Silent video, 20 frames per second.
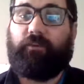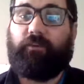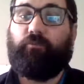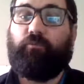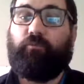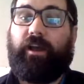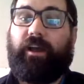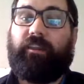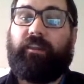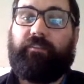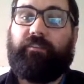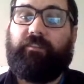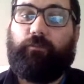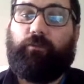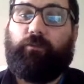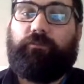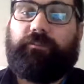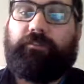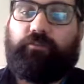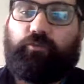done well in
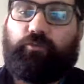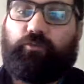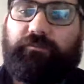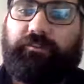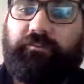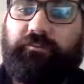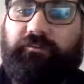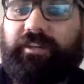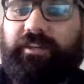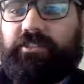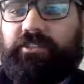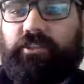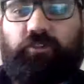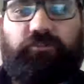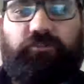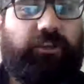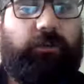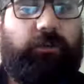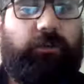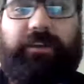the movie trivia thing, so
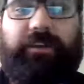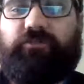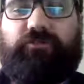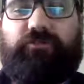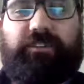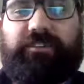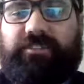it's going to be interesting